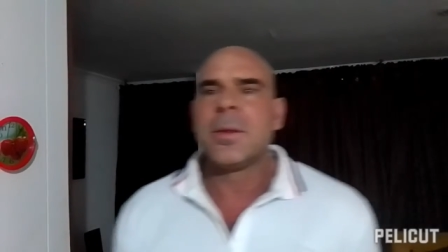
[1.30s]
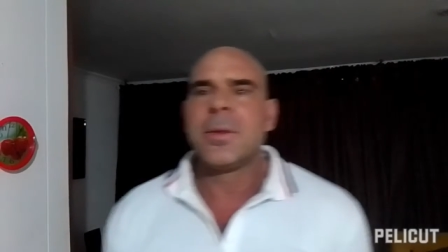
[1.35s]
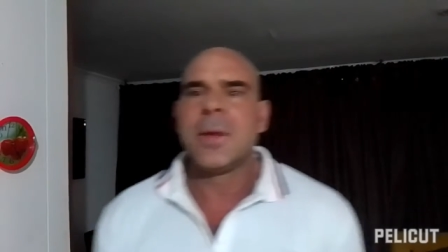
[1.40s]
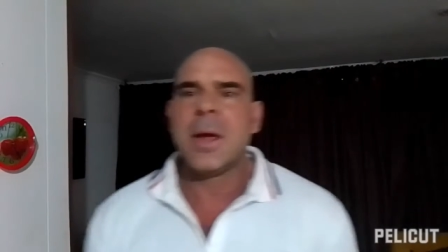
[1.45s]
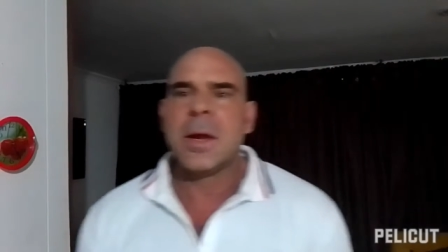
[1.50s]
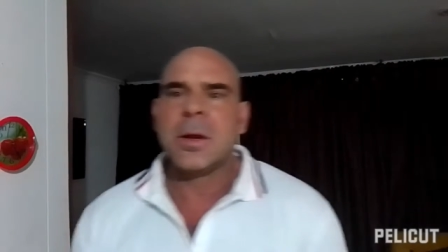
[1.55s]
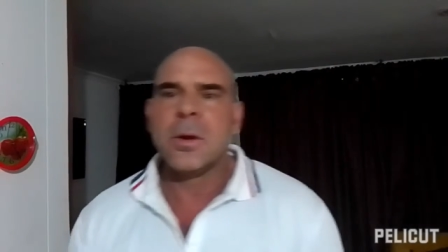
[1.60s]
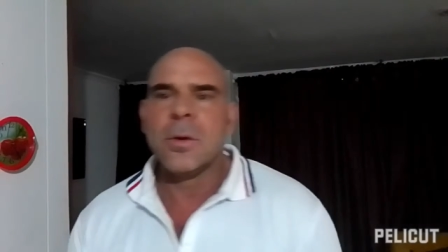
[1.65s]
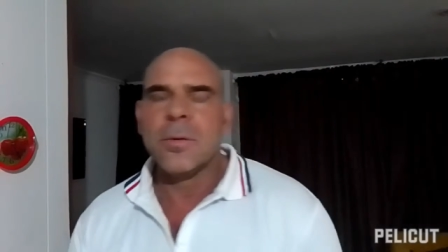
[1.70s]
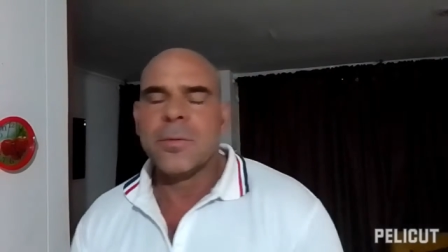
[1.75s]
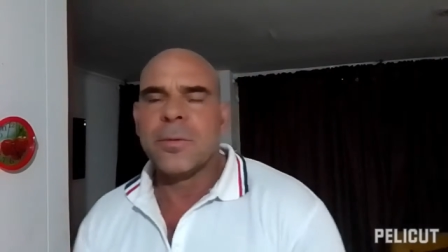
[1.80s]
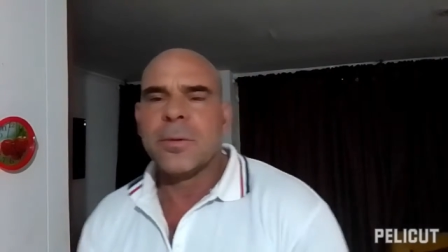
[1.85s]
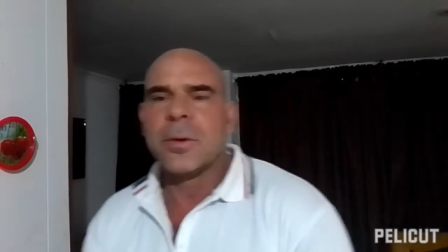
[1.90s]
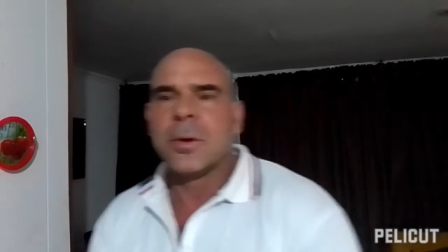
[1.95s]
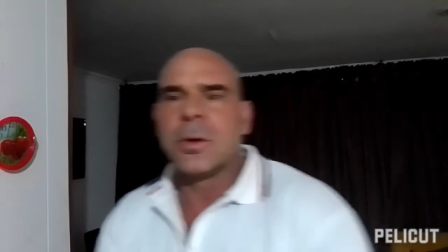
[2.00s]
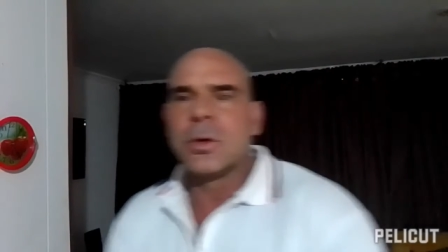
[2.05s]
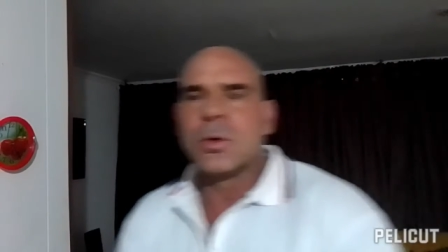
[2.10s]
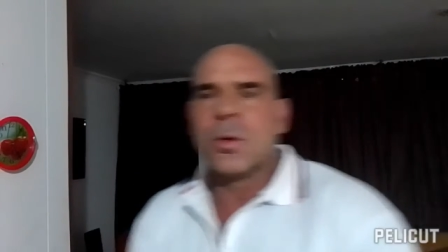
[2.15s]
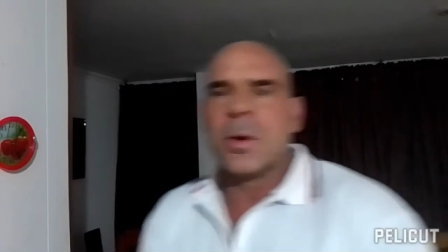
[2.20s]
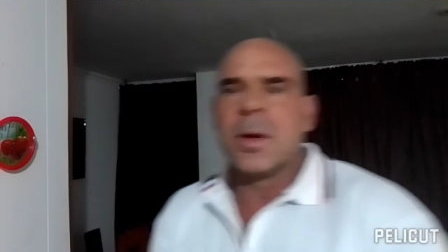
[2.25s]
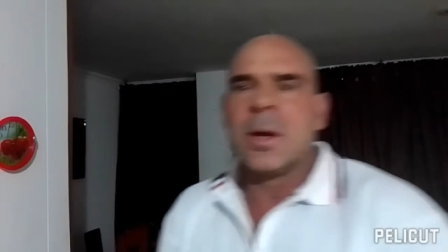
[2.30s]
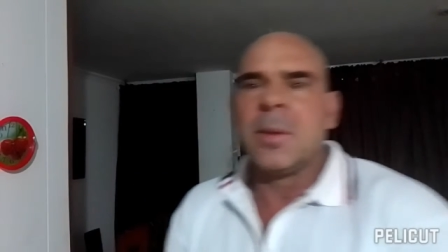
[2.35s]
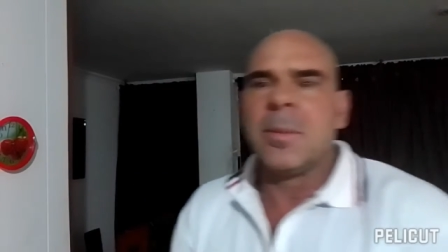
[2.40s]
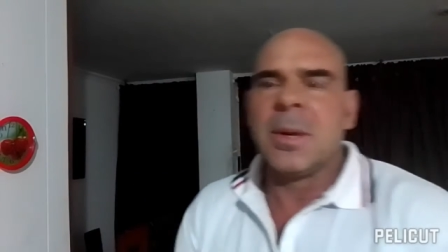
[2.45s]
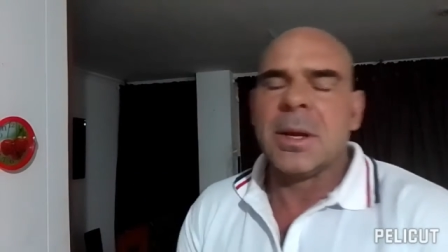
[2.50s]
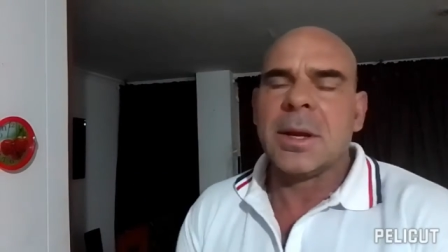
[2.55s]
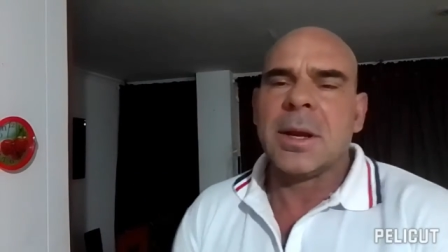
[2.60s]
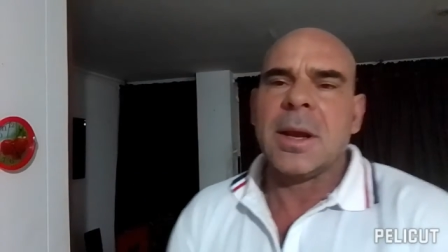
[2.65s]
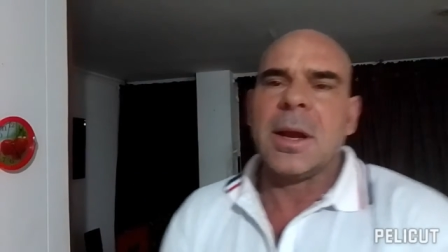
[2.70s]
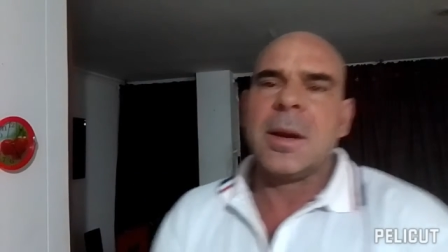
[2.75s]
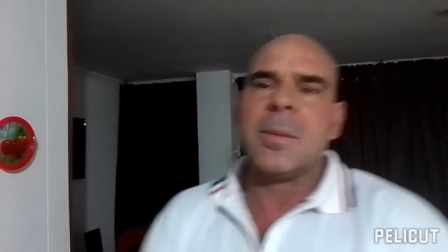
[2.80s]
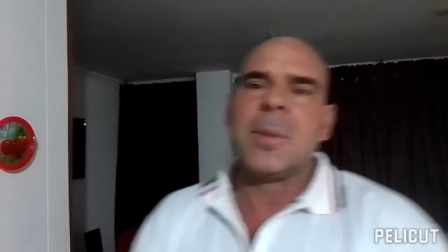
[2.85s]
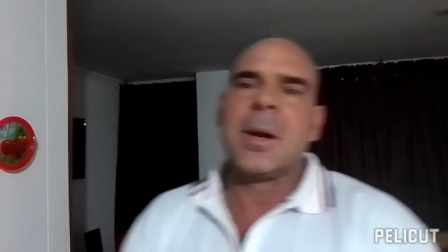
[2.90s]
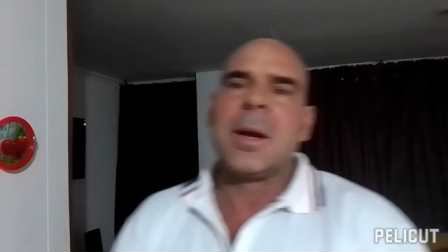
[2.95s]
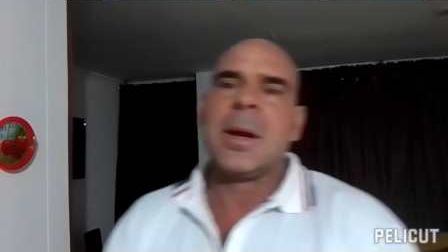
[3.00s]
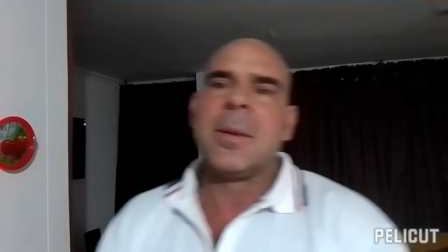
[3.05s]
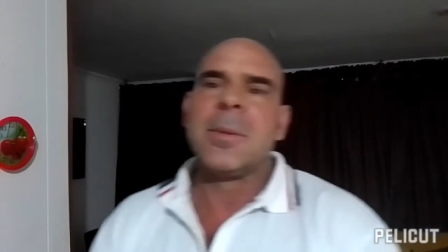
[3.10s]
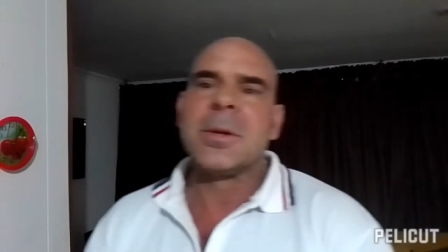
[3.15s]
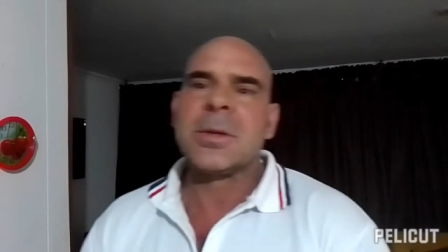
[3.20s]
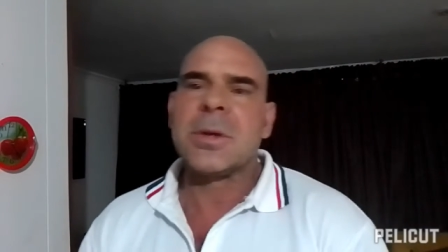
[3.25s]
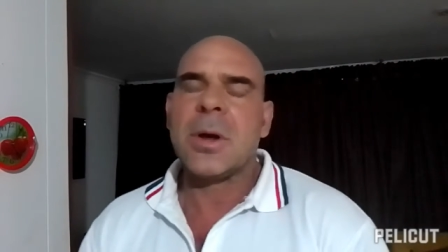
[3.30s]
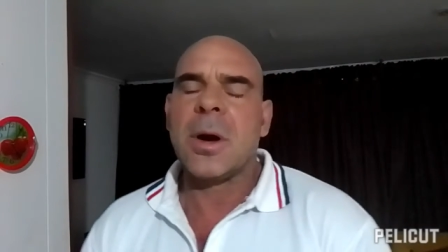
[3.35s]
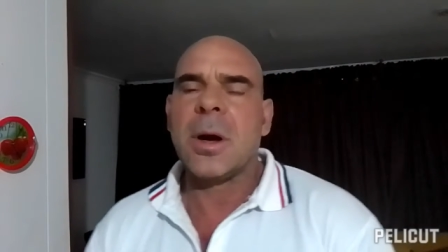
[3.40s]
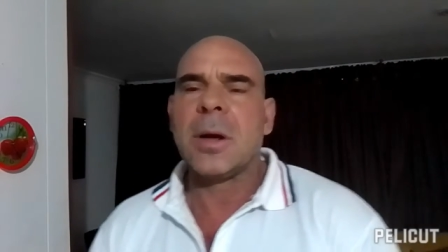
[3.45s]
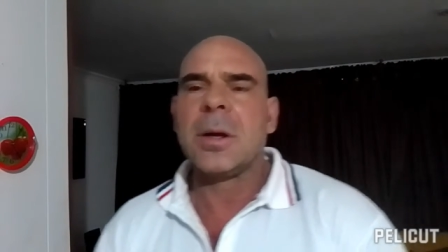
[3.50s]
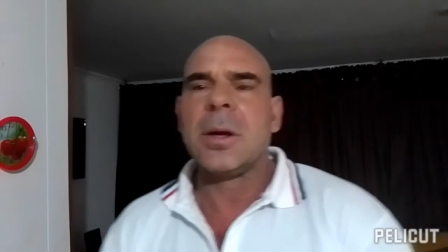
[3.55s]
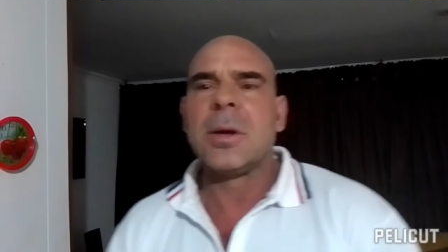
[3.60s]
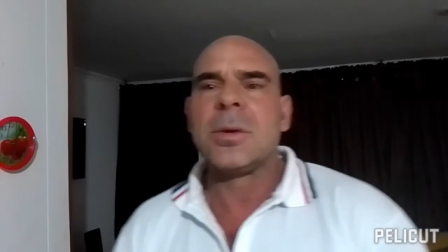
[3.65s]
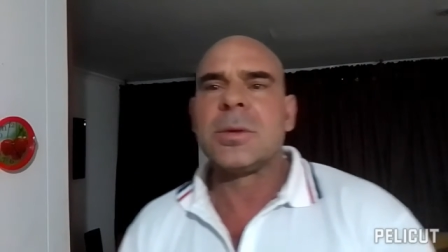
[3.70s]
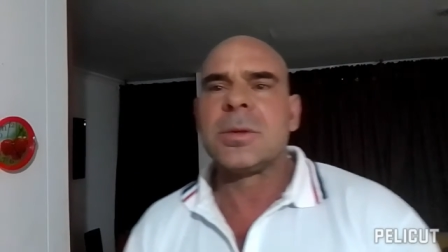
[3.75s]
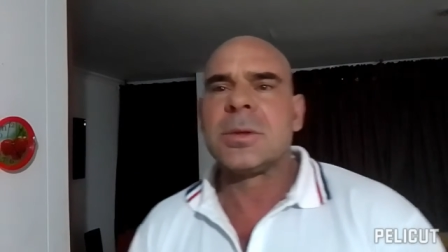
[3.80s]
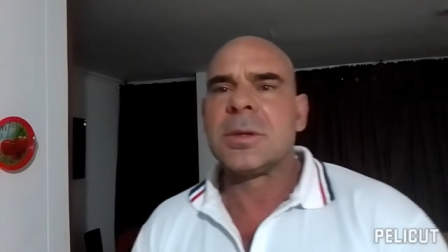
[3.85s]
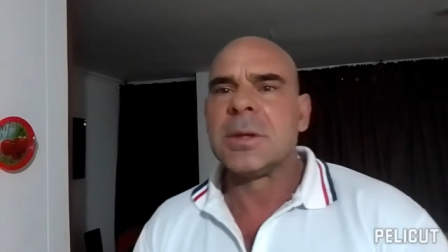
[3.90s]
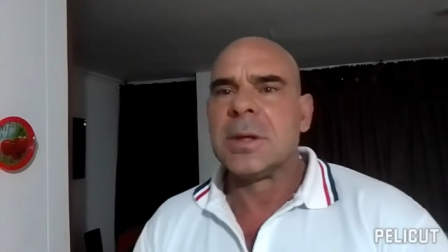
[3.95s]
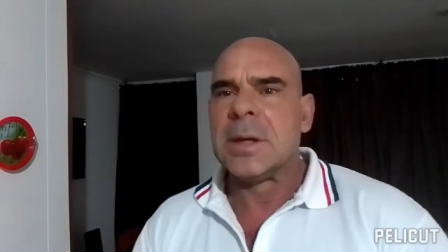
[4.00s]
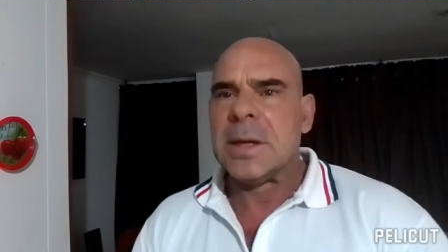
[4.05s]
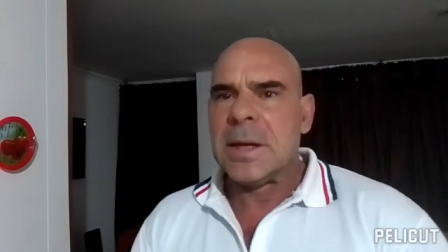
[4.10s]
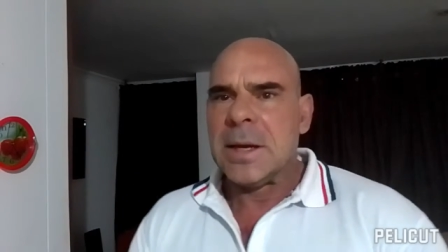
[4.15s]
Thank you for joining me again. My name is Carlos.